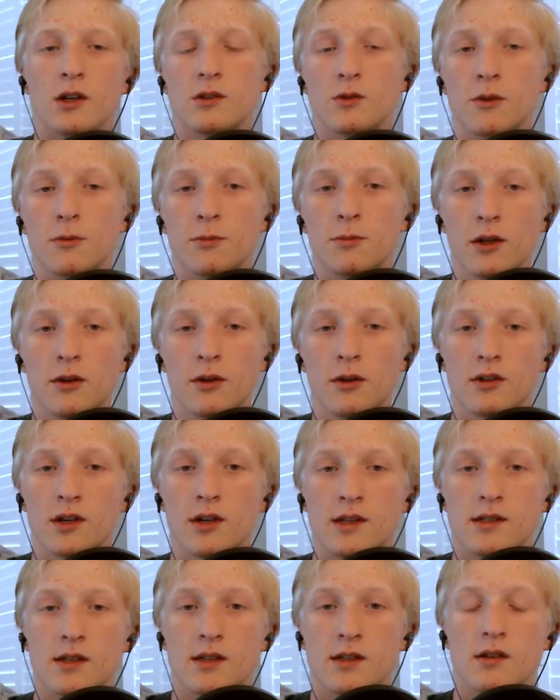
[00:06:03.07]
were built with
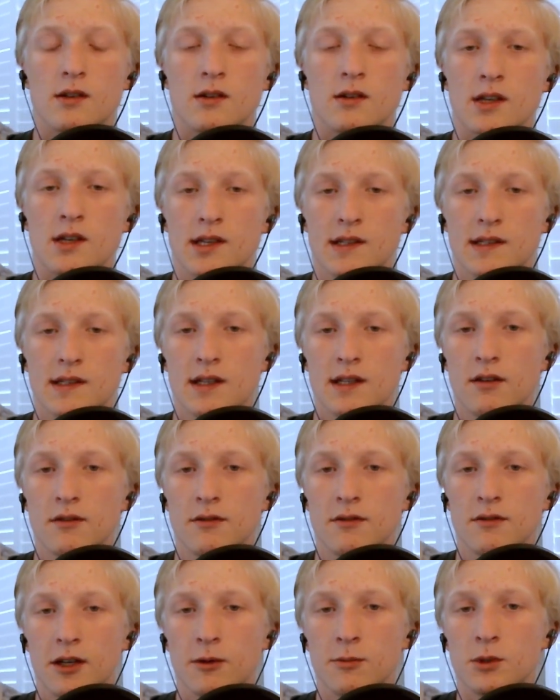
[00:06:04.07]
transistors instead of
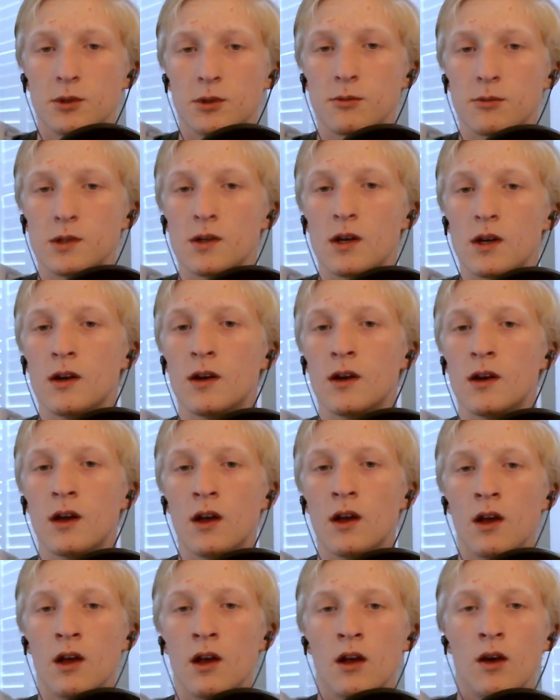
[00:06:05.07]
vacuum tubes.
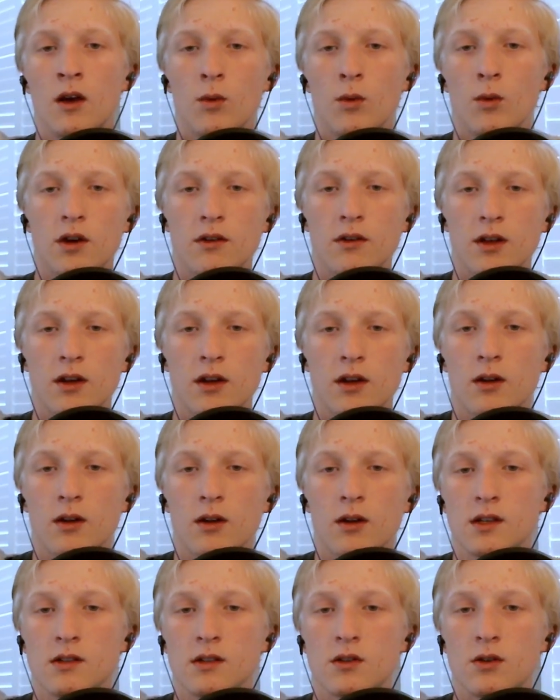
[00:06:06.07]
One of the
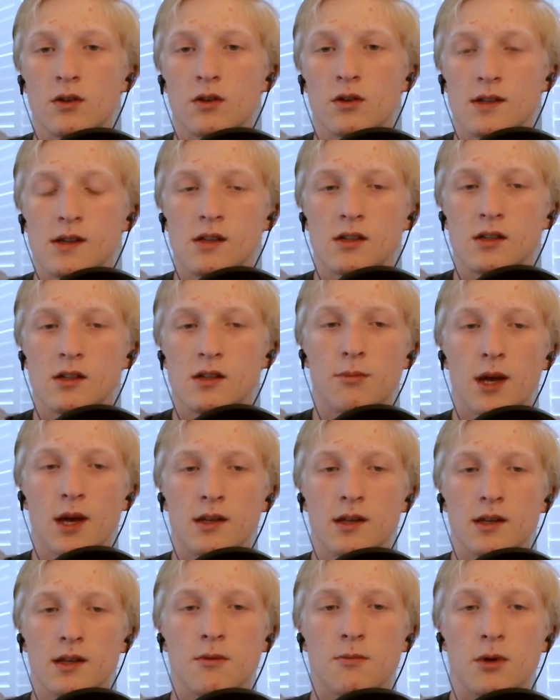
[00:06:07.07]
earliest
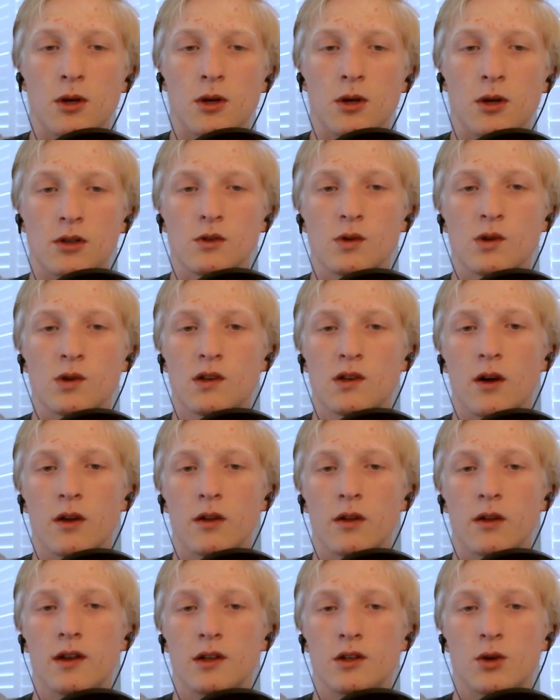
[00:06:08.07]
transistor-based computers was called
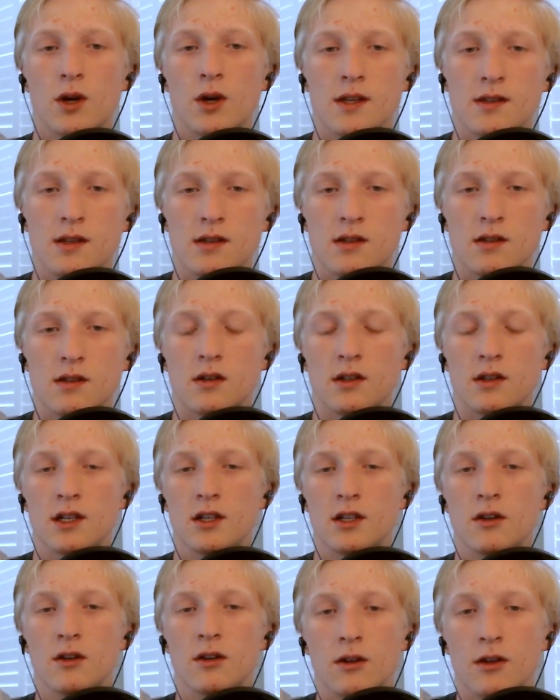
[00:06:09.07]
the Transistor
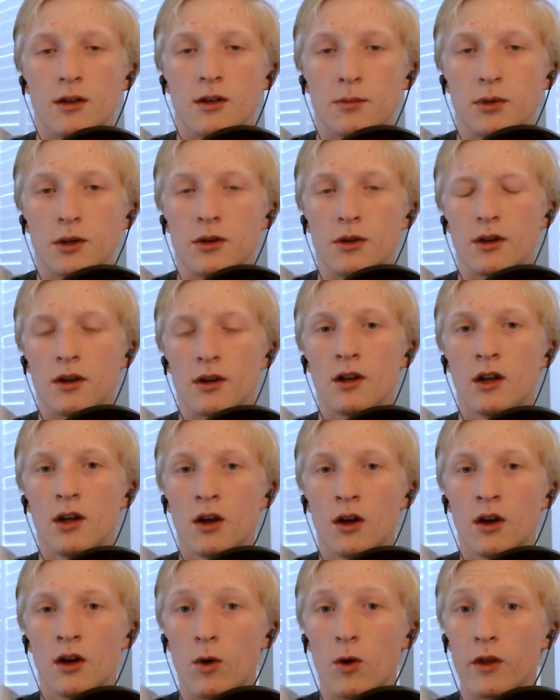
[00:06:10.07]
Digital Computer,
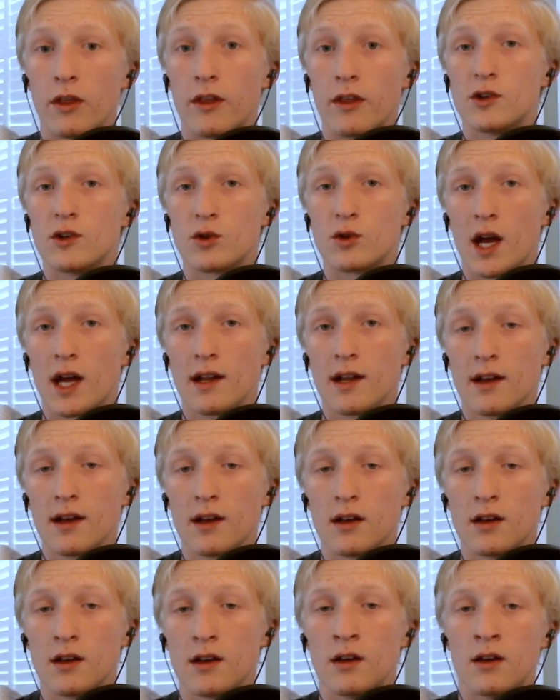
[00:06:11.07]
or the TRADIC.
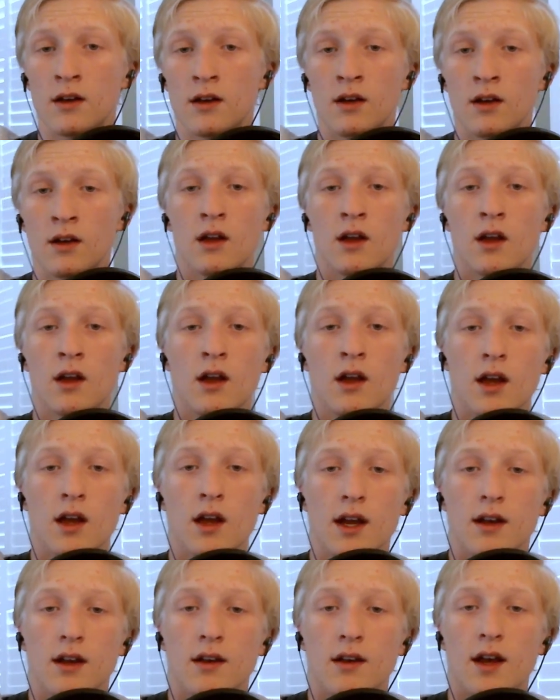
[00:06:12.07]

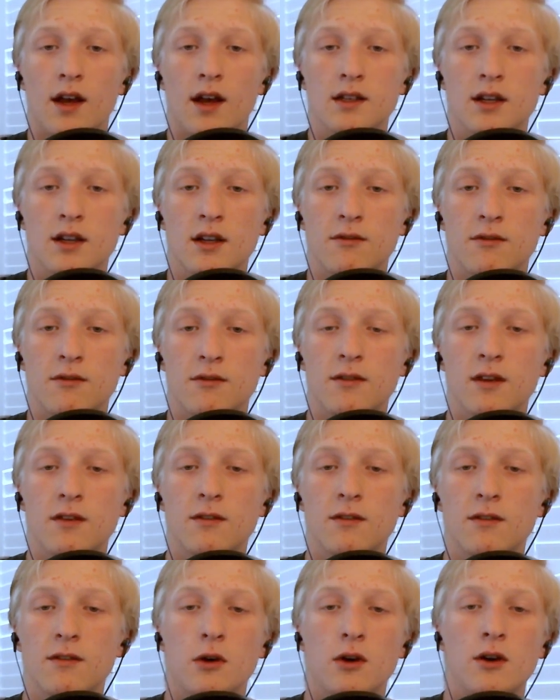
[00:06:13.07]
In
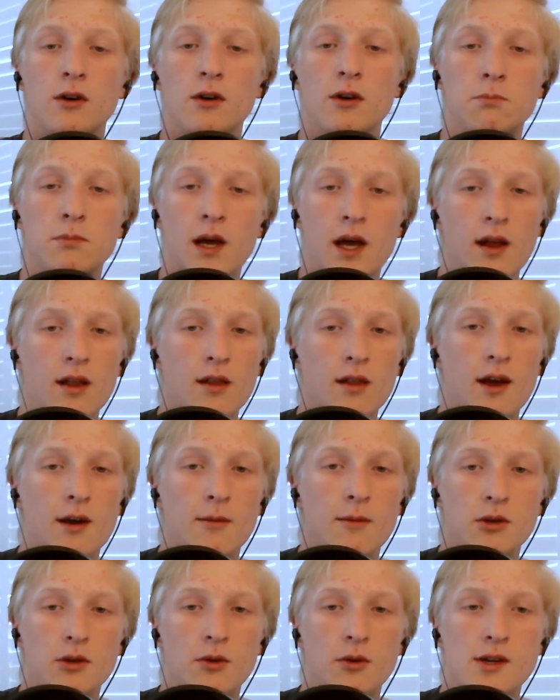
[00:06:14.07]
1954, Bell
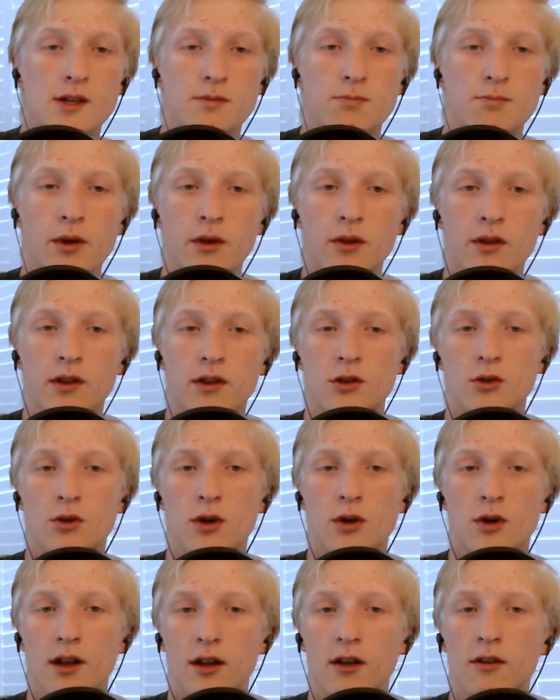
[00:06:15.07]
Laboratories built the
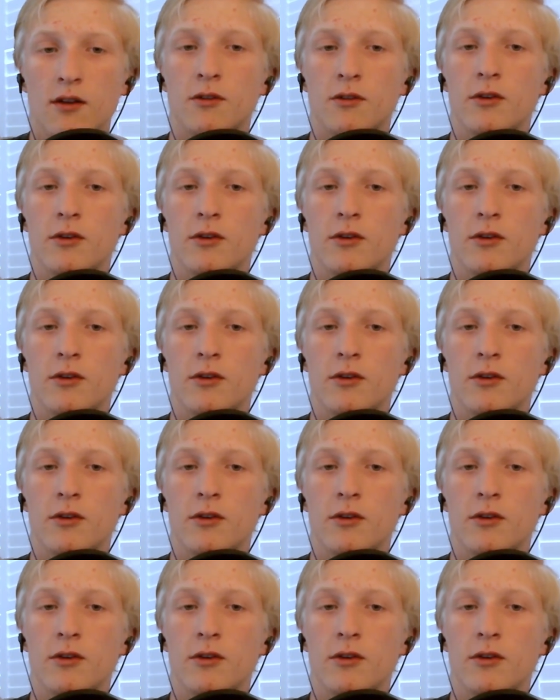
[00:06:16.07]
TRADIC for